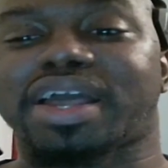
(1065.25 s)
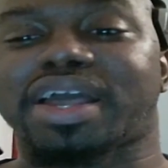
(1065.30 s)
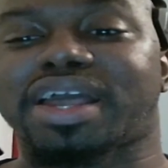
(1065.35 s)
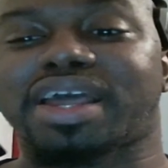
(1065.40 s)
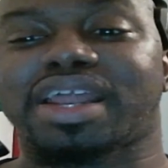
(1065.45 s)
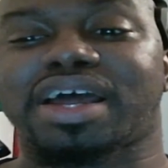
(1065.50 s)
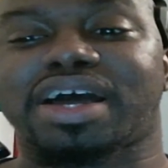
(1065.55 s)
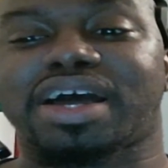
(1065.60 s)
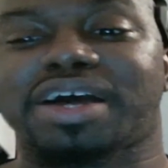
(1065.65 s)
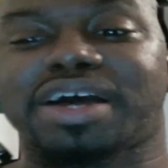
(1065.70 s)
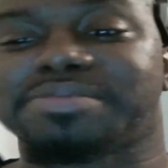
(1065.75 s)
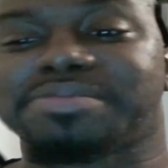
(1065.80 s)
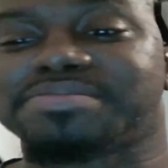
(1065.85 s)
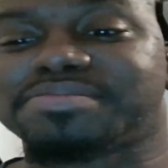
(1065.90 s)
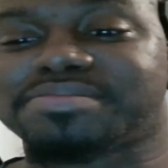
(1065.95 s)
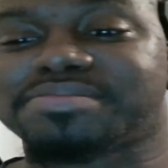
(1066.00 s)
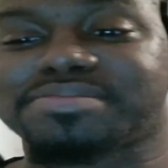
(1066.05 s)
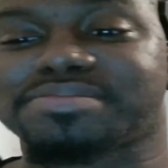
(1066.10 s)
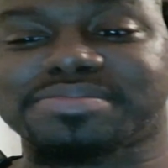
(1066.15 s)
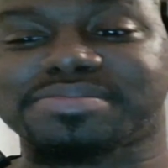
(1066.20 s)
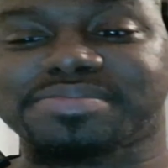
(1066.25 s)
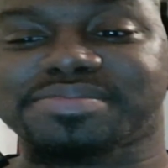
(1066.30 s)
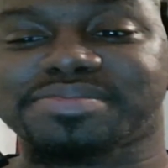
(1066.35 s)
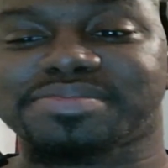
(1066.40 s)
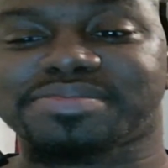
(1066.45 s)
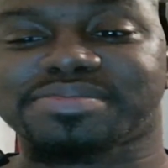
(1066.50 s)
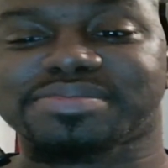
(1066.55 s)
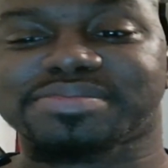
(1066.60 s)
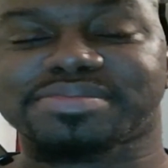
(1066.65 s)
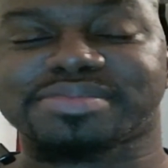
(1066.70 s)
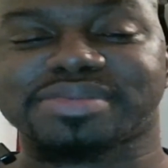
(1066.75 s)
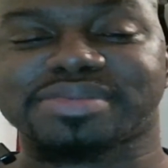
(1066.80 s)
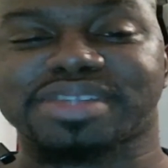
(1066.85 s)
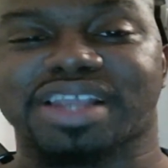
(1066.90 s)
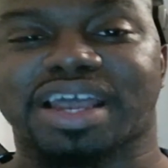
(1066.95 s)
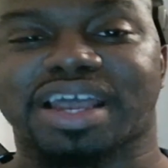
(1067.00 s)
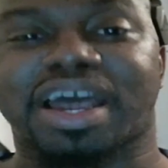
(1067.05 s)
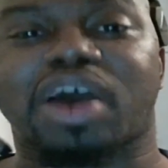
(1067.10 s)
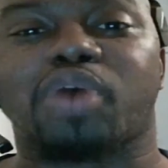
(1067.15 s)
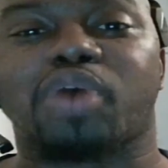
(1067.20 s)
And
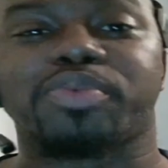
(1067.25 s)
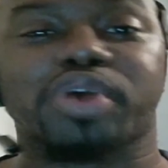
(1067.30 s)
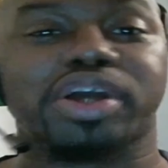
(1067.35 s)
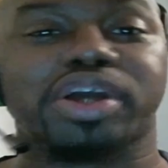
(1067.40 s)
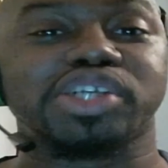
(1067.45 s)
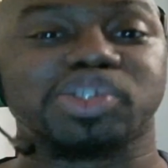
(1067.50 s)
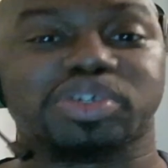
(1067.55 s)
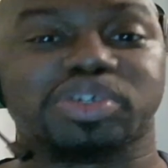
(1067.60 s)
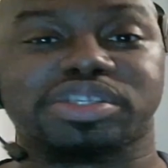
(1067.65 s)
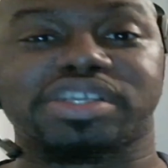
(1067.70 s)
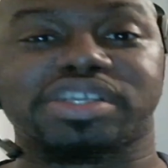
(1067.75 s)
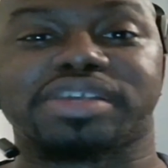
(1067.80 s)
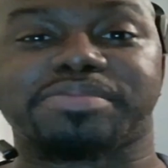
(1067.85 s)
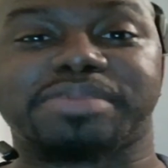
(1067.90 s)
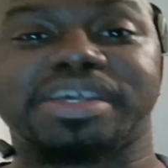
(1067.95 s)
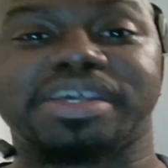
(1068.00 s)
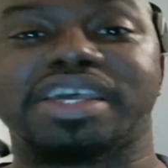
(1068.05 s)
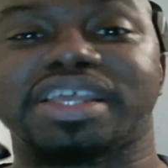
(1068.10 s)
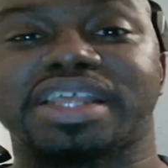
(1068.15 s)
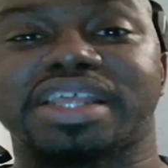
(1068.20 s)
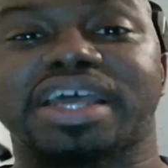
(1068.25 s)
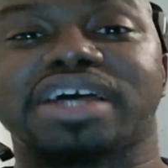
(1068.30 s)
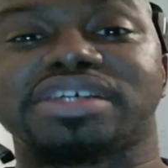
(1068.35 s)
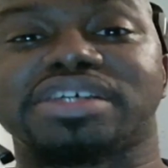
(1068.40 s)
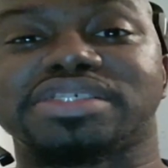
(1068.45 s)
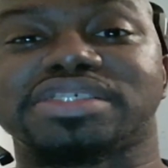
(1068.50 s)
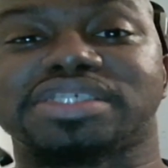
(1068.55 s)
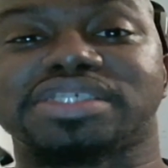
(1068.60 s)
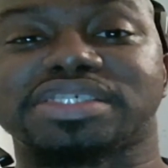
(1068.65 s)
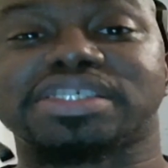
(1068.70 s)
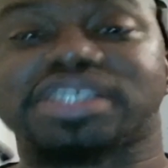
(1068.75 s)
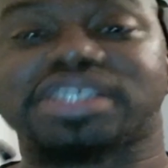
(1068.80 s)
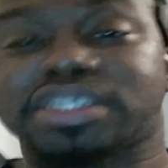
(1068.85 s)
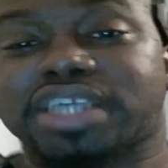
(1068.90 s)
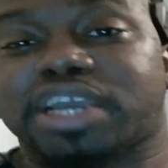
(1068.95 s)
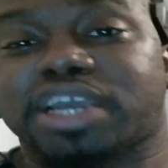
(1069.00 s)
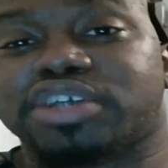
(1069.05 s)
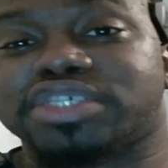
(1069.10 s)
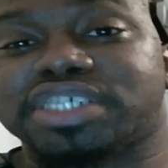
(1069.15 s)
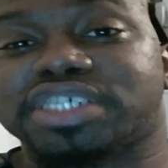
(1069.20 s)
I hope y'all enjoyed me get the hell
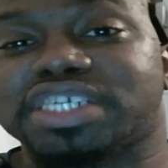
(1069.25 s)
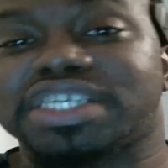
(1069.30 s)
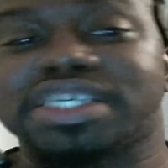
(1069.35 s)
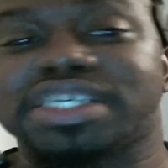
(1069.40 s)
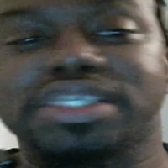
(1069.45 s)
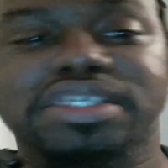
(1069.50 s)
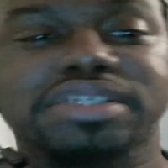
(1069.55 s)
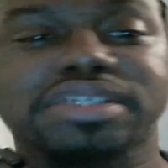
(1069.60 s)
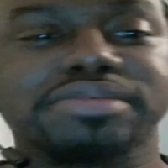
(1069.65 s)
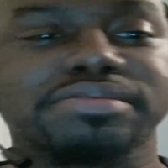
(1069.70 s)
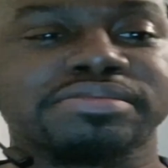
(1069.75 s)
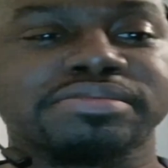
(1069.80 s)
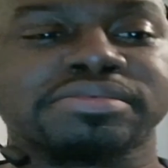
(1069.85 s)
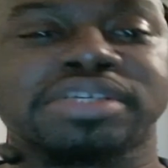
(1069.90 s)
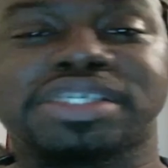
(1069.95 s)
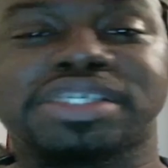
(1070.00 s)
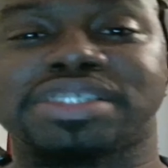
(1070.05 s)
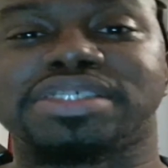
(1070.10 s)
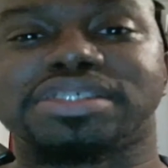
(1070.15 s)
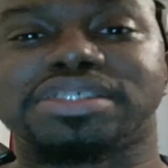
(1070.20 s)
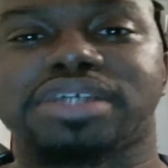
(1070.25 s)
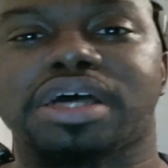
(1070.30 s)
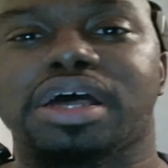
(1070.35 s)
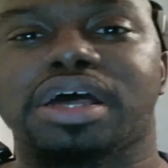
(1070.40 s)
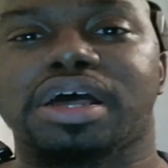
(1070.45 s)
scared shitless, because